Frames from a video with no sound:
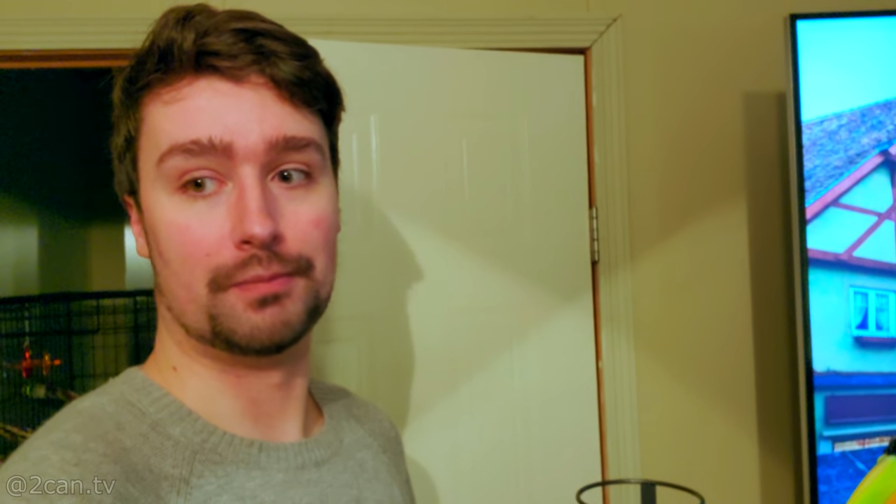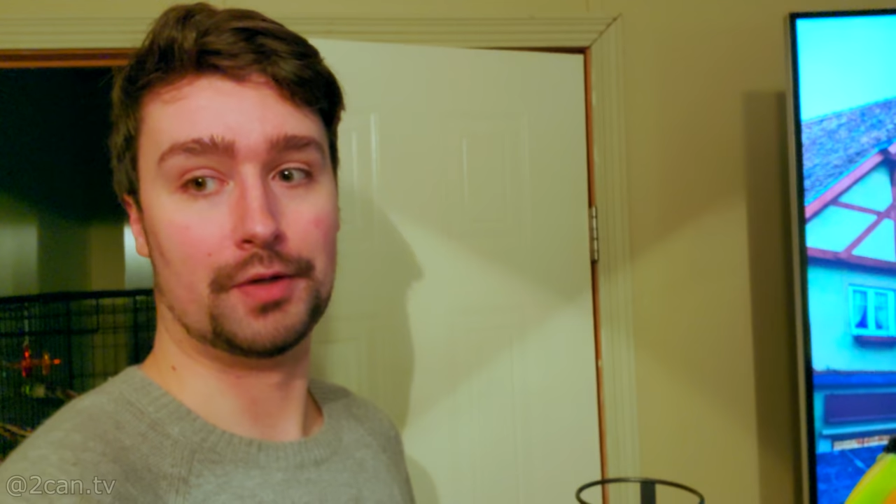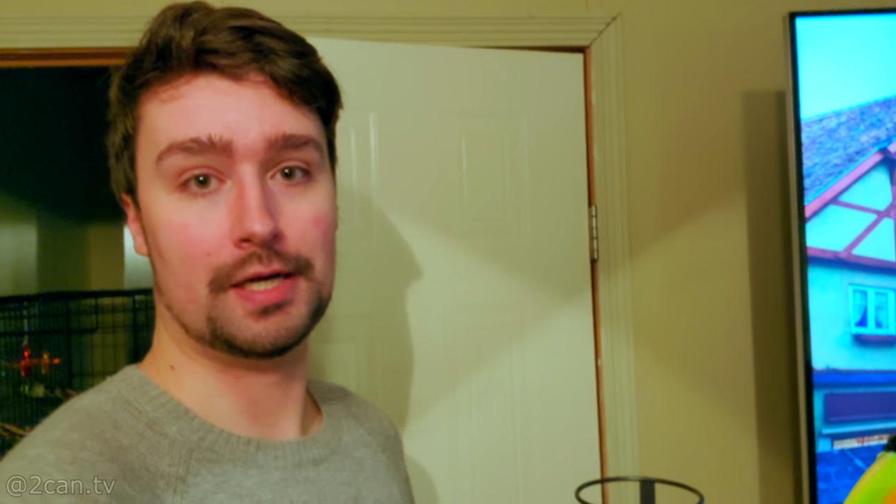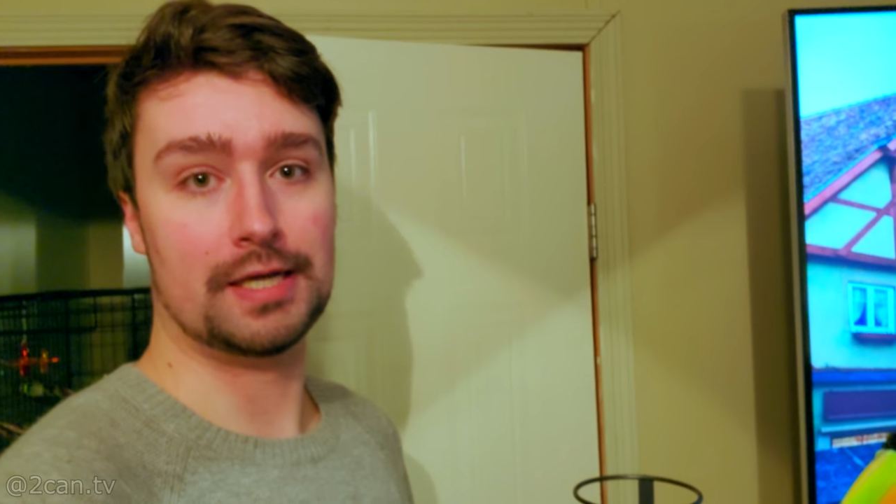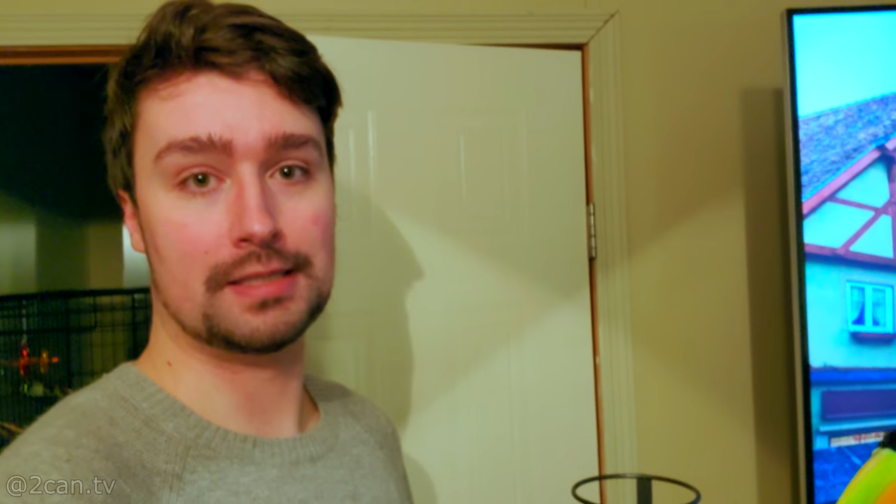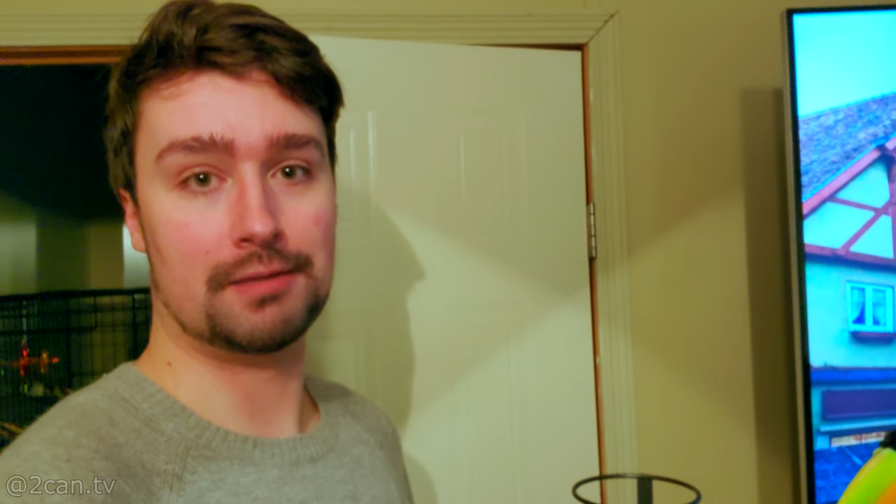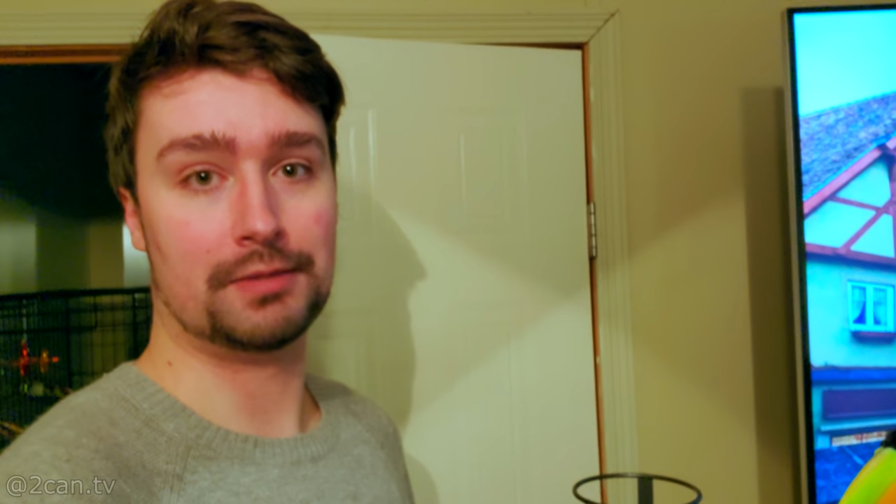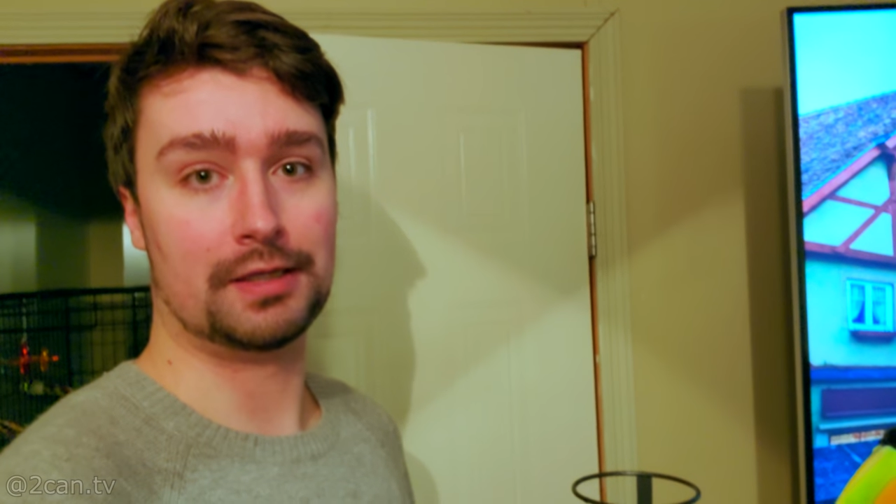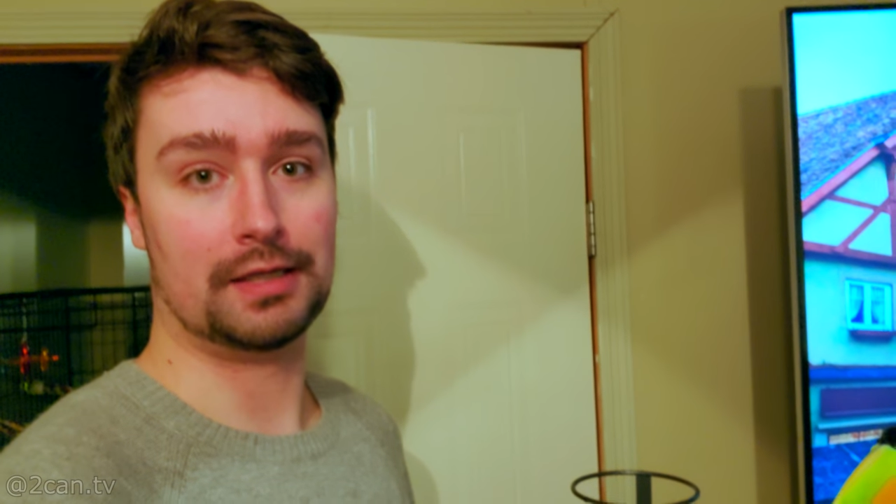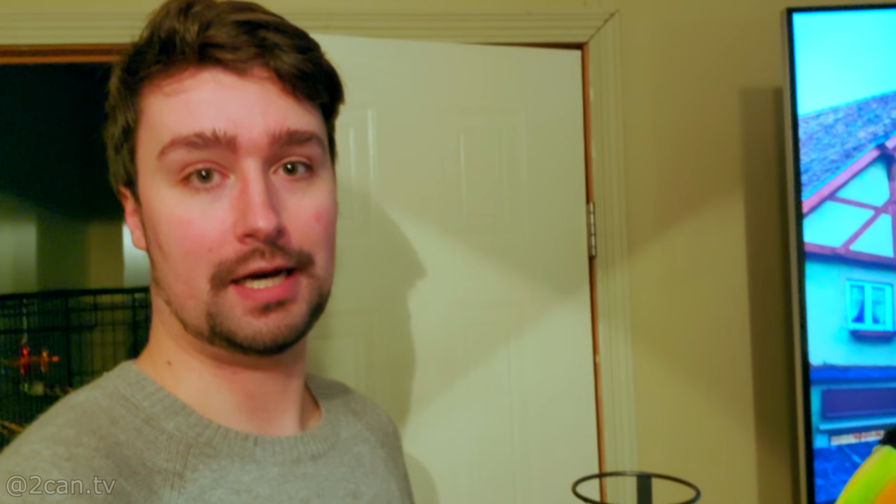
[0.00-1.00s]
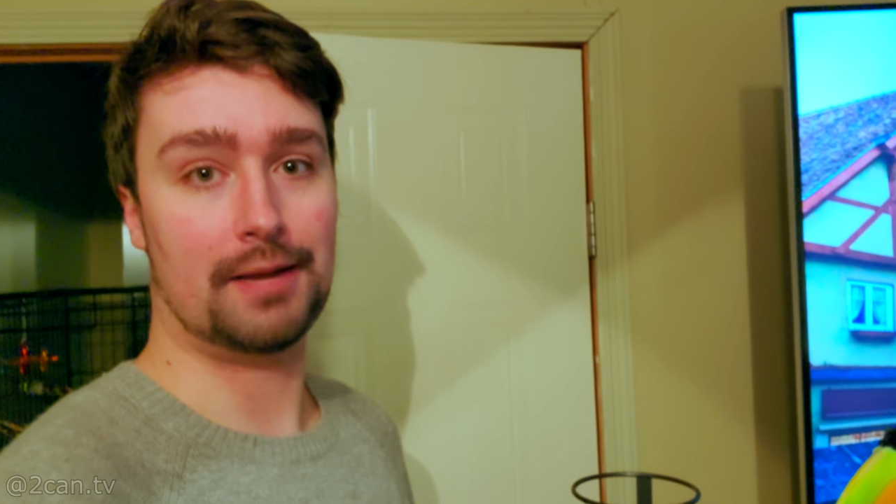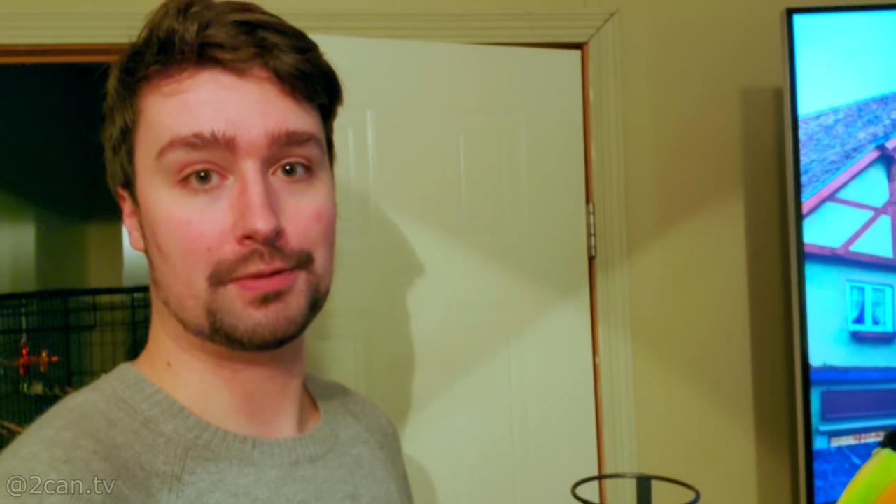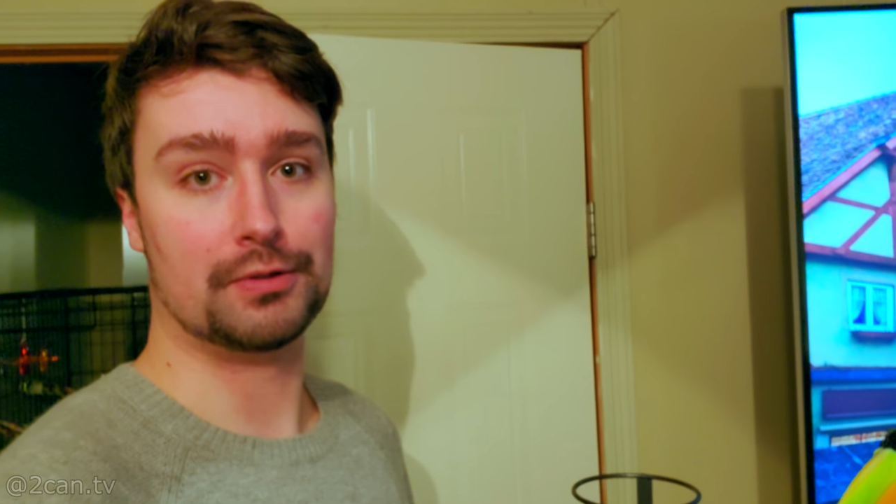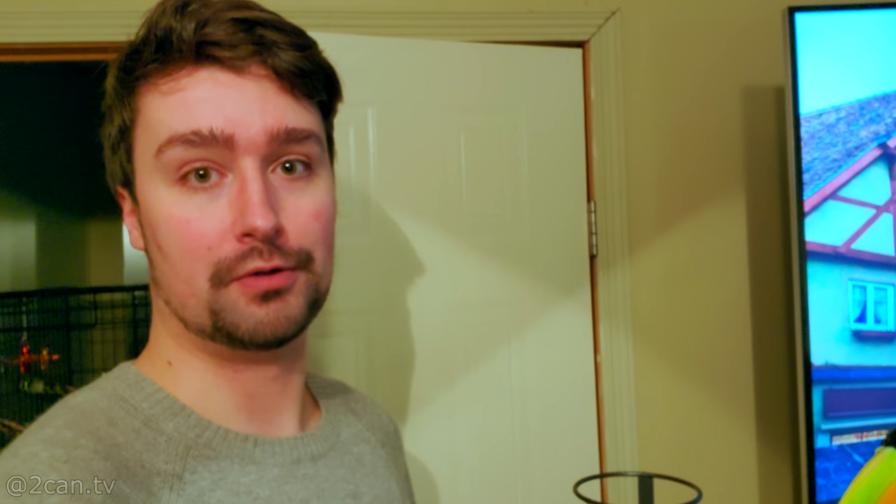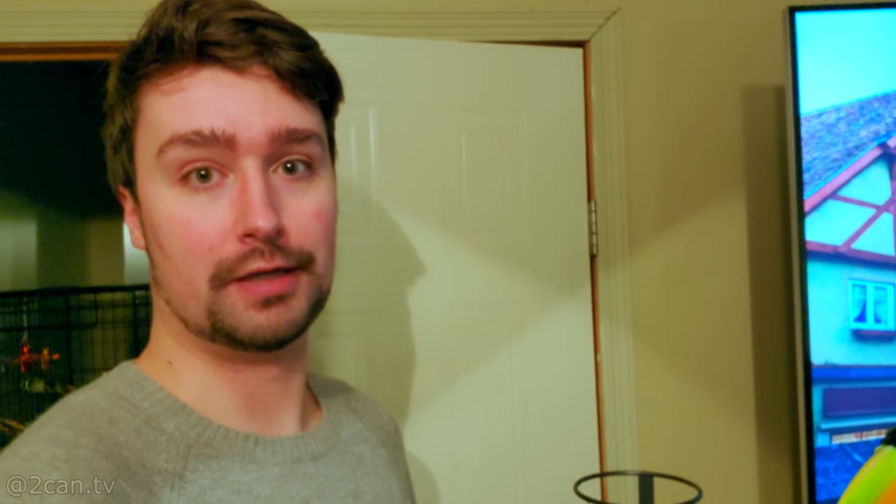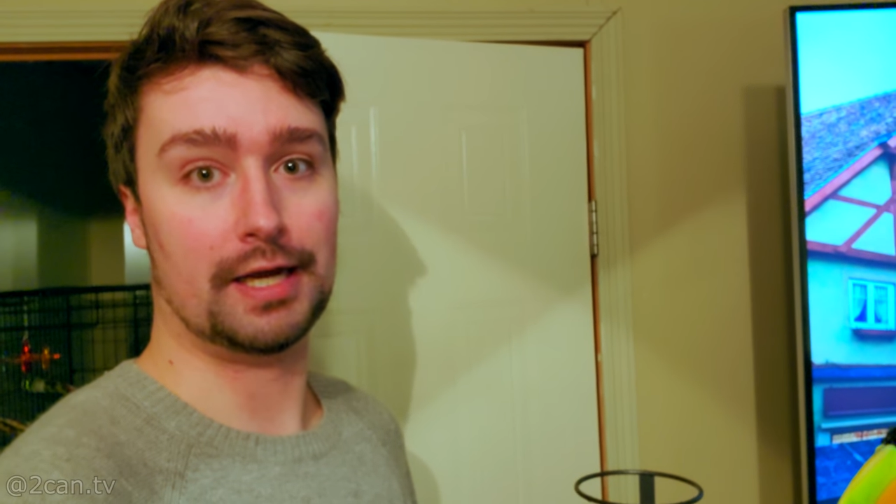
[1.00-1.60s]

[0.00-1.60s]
but it's something that absolutely